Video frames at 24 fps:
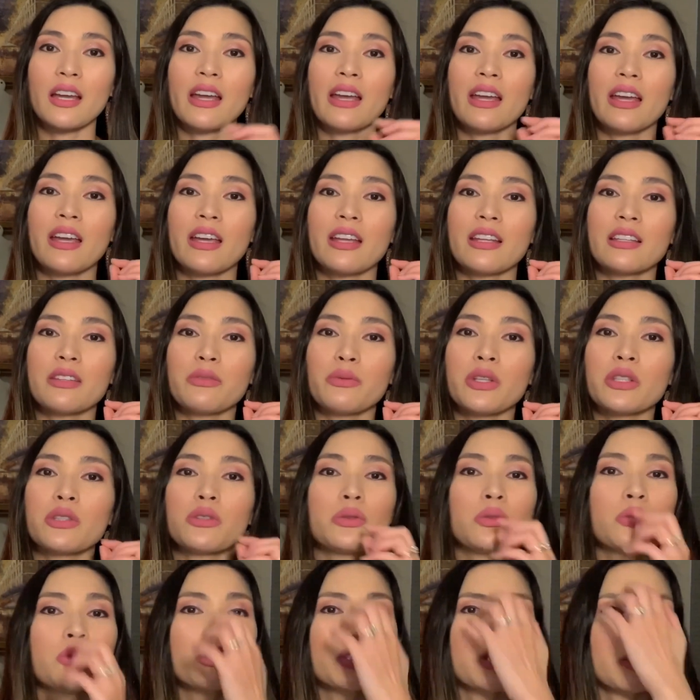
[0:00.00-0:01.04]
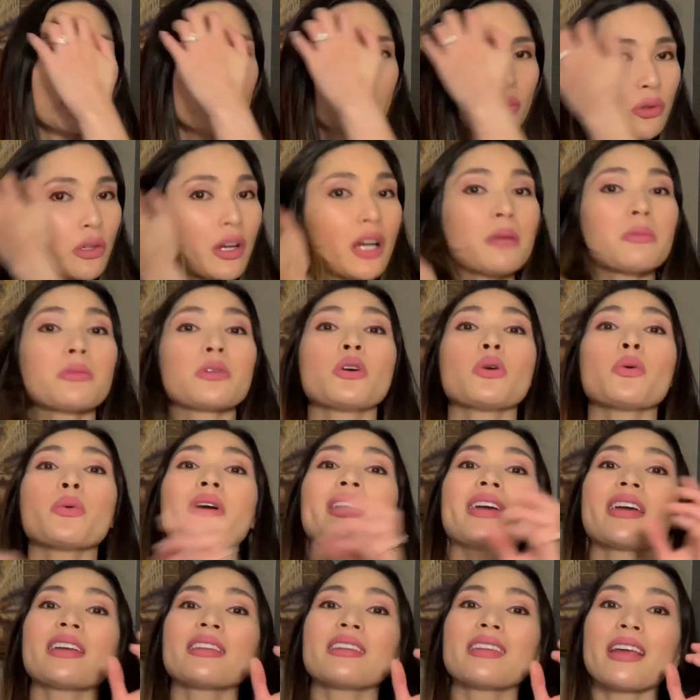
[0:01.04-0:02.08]
and when you do subscribe, go
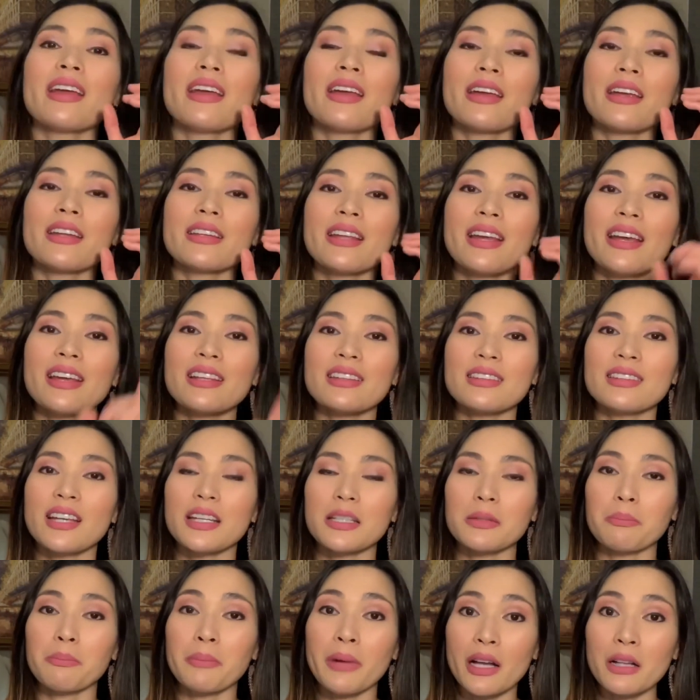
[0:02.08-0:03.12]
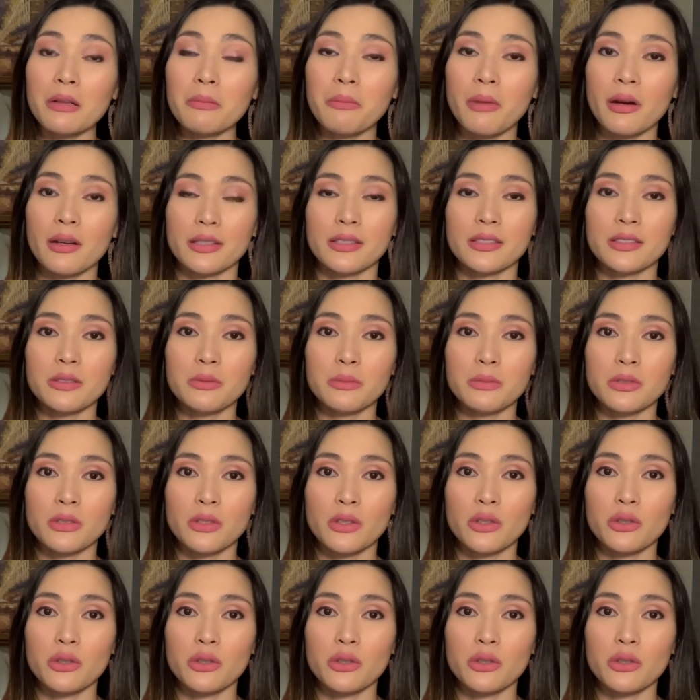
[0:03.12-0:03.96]
ahead and hit that bell button